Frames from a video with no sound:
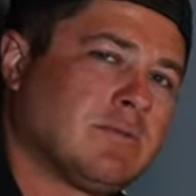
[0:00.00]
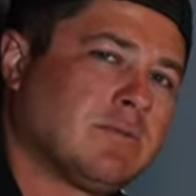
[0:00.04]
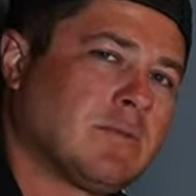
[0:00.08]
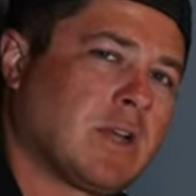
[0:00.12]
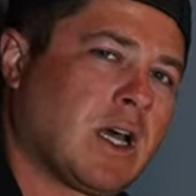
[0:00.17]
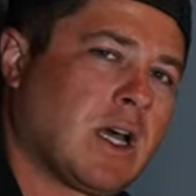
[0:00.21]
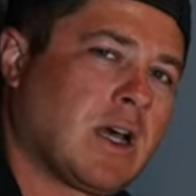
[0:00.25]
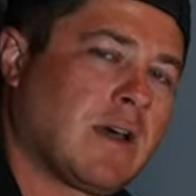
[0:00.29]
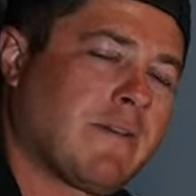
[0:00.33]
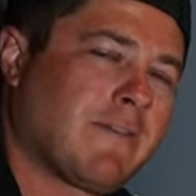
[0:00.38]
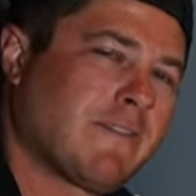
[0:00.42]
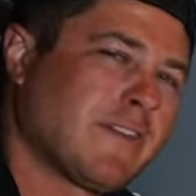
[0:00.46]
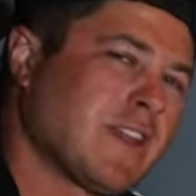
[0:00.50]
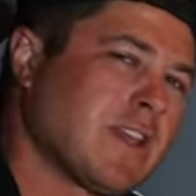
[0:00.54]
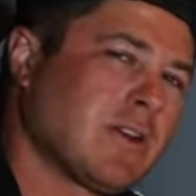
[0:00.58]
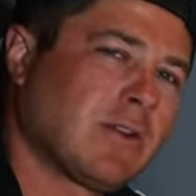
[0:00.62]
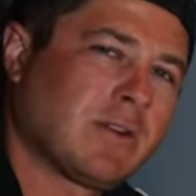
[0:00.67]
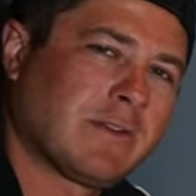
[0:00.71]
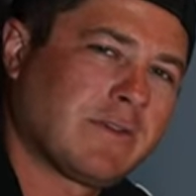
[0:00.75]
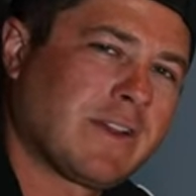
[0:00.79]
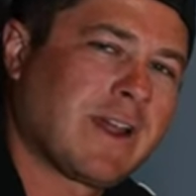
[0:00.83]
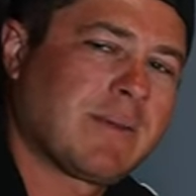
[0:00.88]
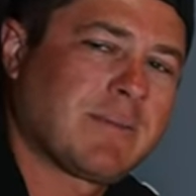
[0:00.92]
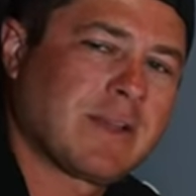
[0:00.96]
uh, feel,
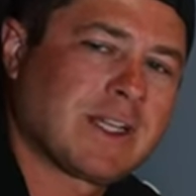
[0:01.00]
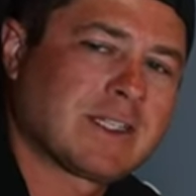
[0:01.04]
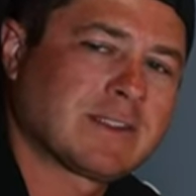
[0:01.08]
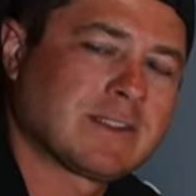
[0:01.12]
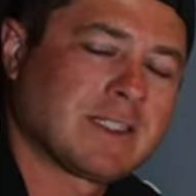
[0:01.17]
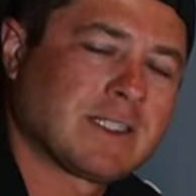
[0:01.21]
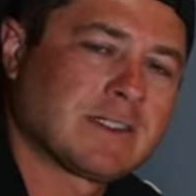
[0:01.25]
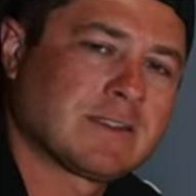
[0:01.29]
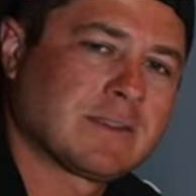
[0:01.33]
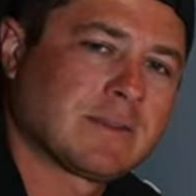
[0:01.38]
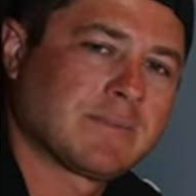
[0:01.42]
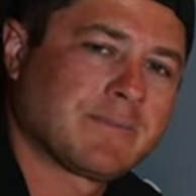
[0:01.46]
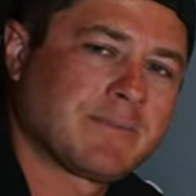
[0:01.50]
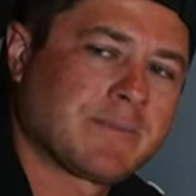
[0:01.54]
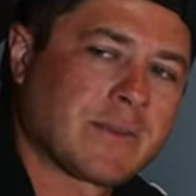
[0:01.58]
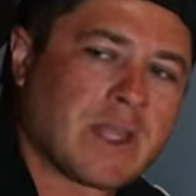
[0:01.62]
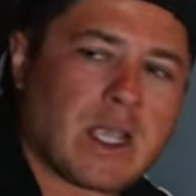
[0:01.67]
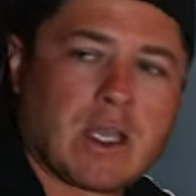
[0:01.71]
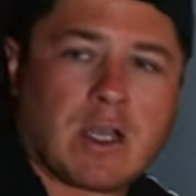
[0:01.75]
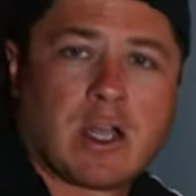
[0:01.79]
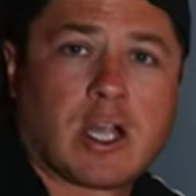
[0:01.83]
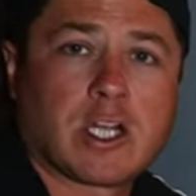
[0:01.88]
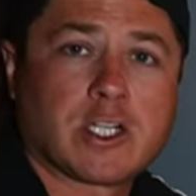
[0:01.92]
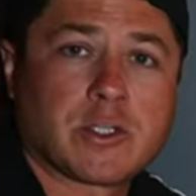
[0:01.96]
if that makes sense.
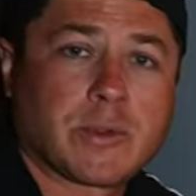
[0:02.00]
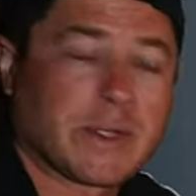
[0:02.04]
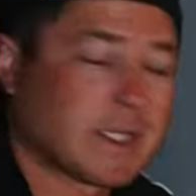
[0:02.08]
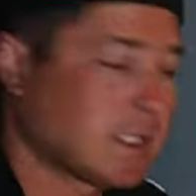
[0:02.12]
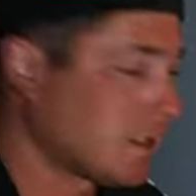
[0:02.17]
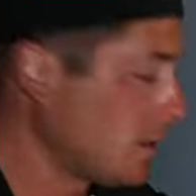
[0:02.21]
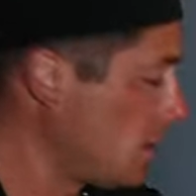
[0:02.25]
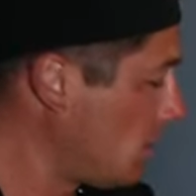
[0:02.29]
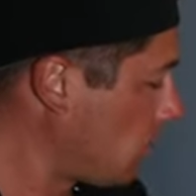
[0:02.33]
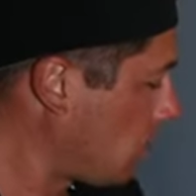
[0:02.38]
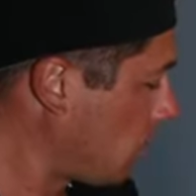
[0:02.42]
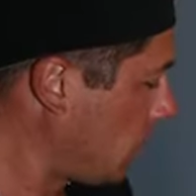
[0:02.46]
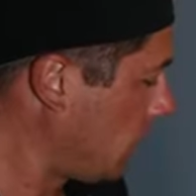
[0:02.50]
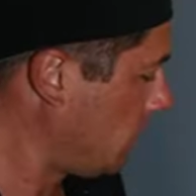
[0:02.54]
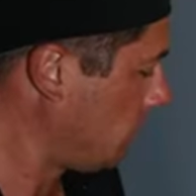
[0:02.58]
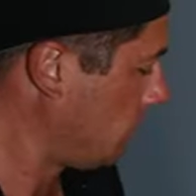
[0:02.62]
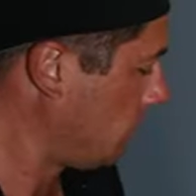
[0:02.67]
All right, should we get to number one?